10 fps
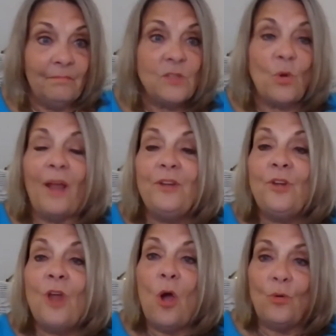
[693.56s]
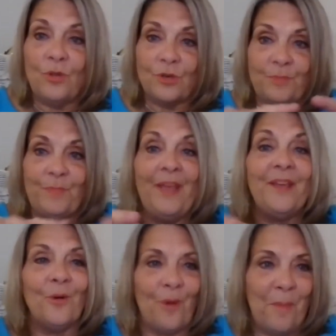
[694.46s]
So I know there's
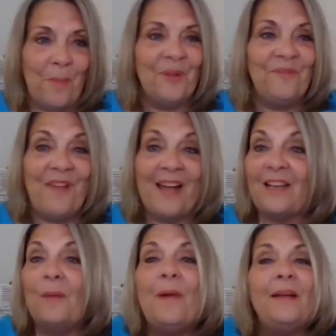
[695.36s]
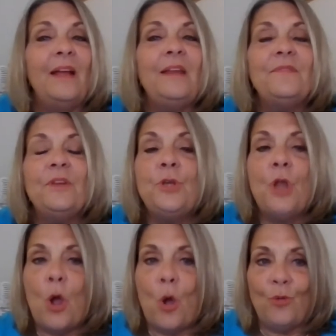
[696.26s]
been a ripple effect. I might not even
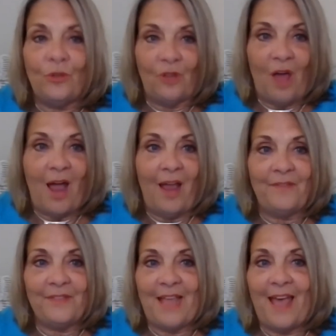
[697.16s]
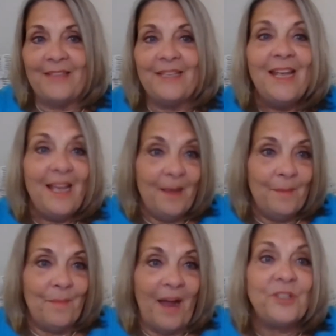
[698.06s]
know the lives that
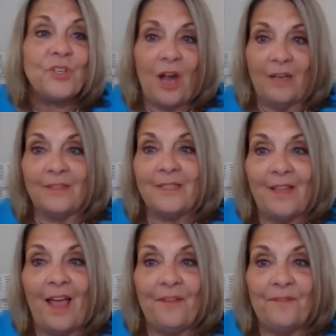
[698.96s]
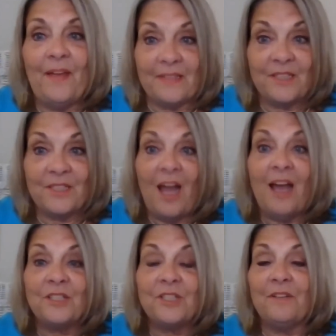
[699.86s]
my child's life has
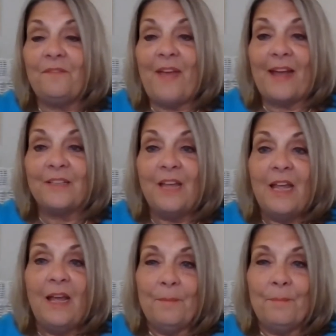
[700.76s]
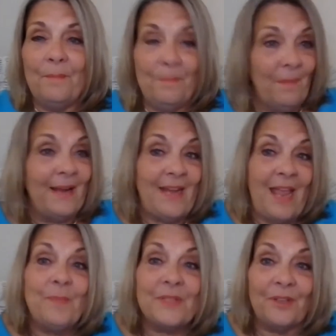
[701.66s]
touched. In fact, my
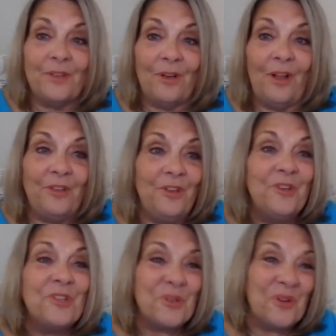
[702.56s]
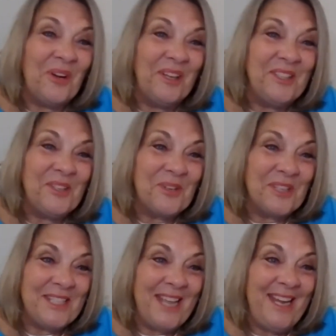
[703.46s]
name is a little unusual, as you
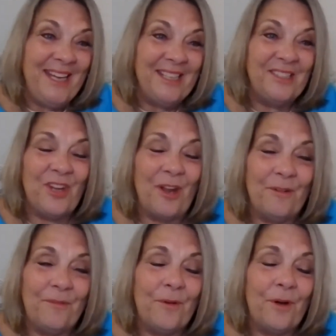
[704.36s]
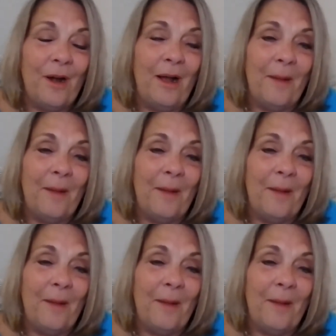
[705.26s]
were saying it, Jennifer,